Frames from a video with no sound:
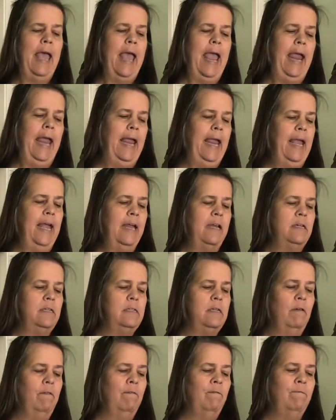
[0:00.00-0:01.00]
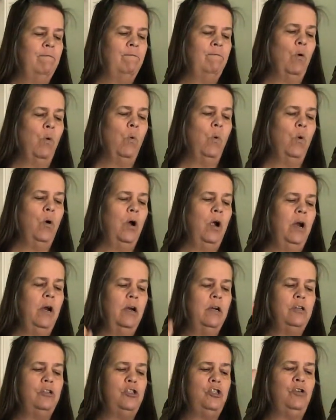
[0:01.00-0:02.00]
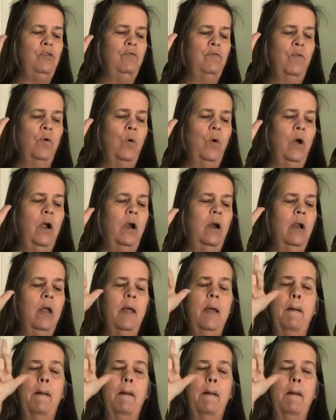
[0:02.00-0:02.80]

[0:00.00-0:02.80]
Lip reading: and 4, 2, 4